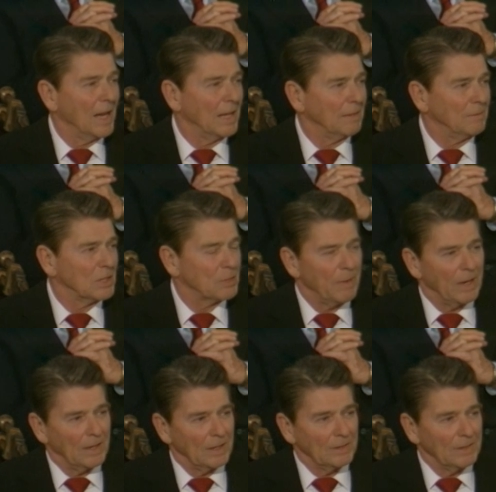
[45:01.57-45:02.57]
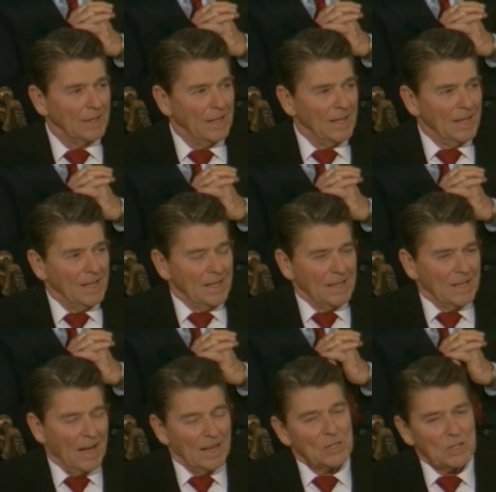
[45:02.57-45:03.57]
night of despair
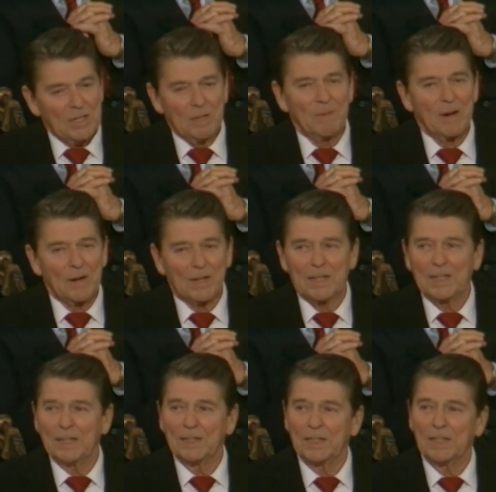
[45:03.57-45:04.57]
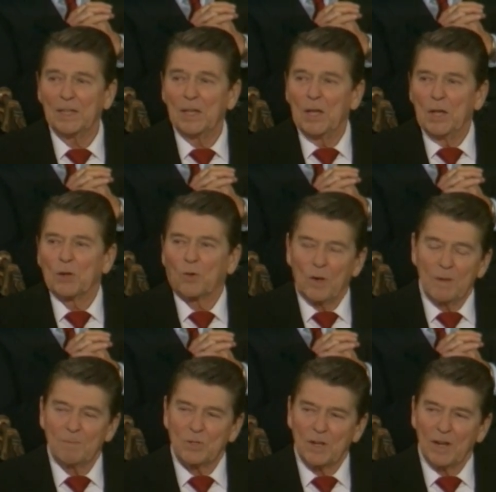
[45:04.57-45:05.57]
I see America in the
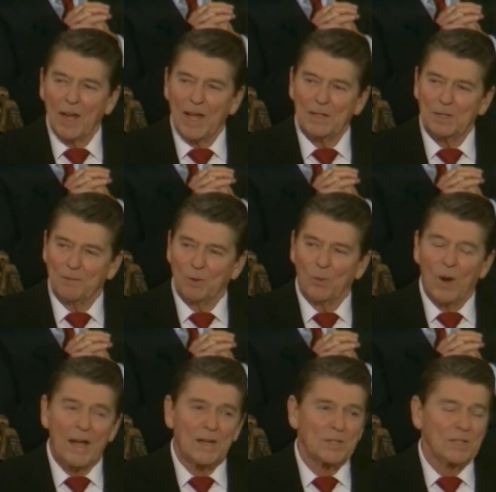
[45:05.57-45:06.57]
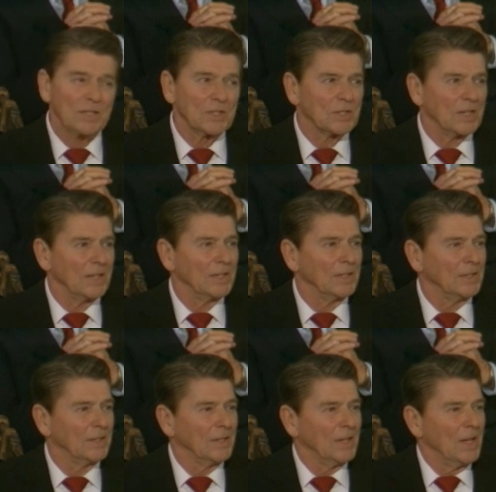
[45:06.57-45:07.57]
crimson light of a rising sun,
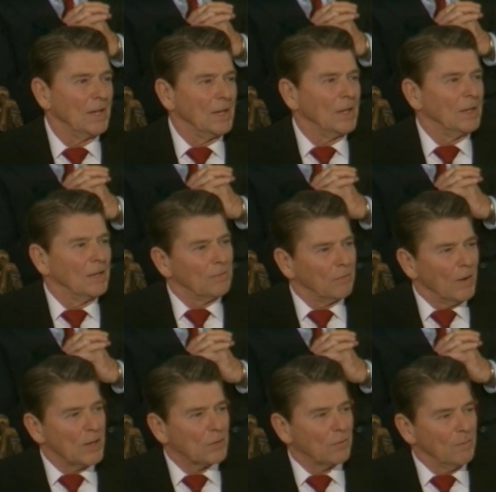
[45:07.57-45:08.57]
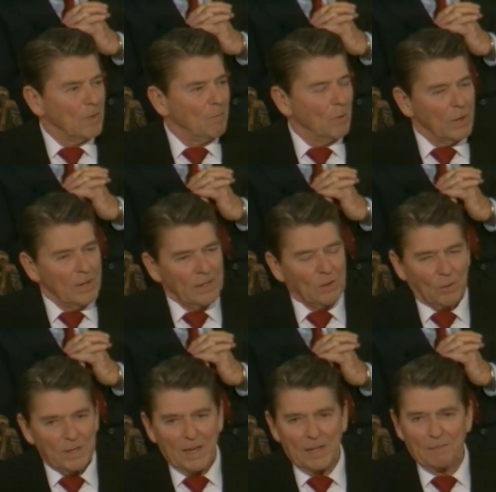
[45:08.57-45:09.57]
fresh from the burning
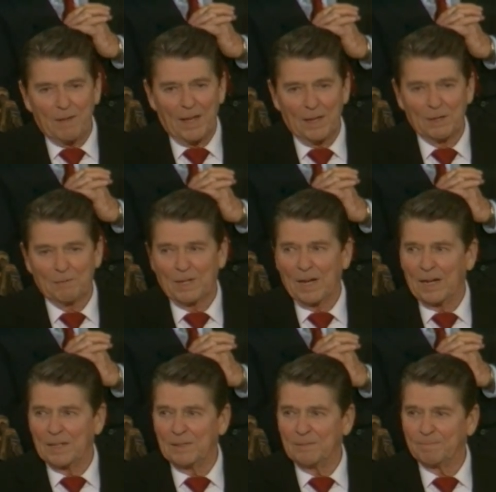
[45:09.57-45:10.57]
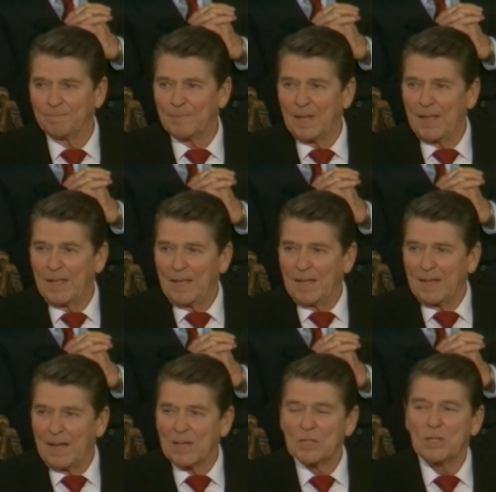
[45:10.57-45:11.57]
creative hand of God.
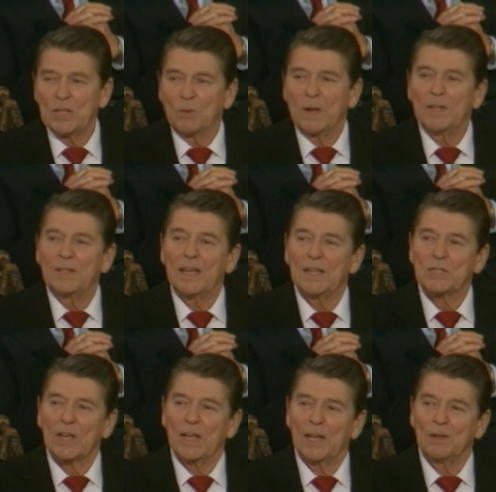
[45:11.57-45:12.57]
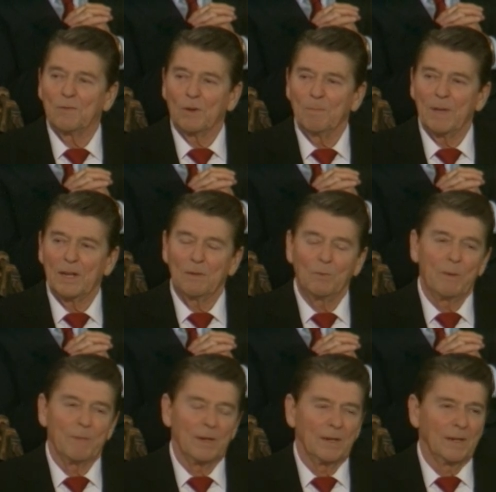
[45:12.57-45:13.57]
I see great days ahead for men and
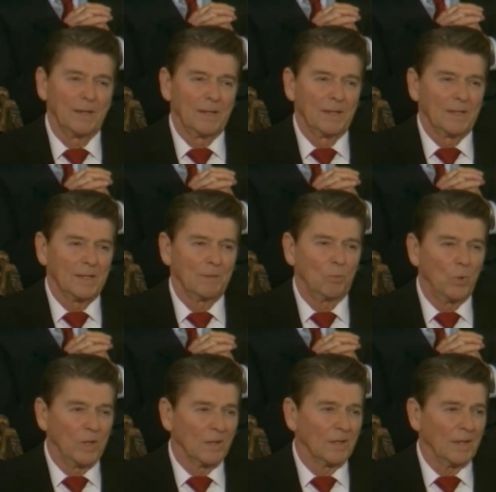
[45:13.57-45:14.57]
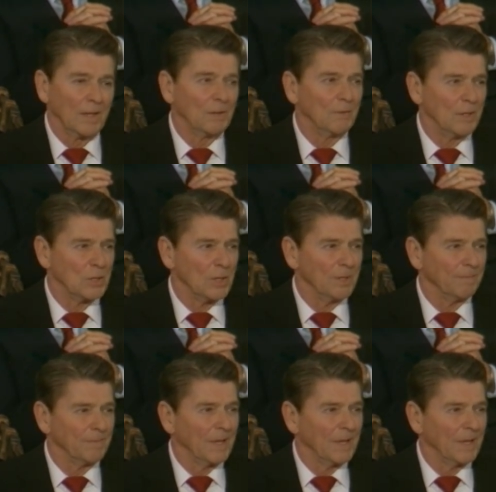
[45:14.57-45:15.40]
women of will and vision.